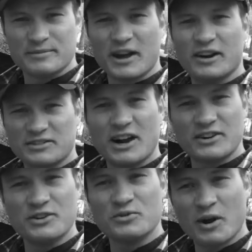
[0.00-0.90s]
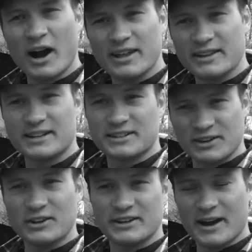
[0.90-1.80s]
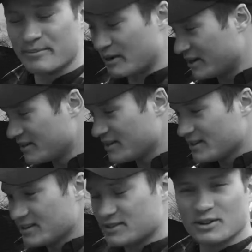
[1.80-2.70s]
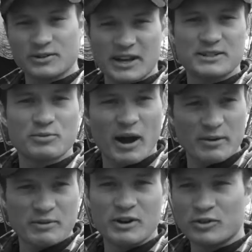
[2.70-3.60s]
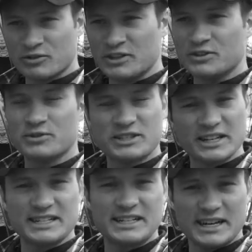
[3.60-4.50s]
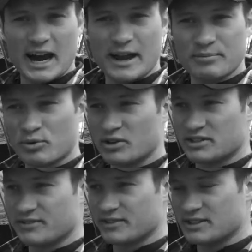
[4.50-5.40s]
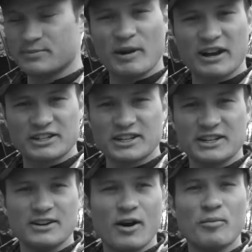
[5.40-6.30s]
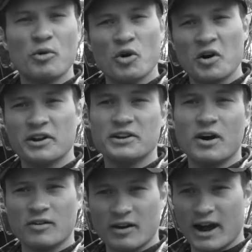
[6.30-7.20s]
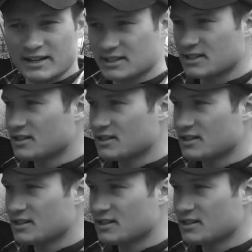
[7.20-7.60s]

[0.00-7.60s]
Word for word: I'll tell you what, that's a good number. So that's why we only do 69 points of inspection, no more, no less.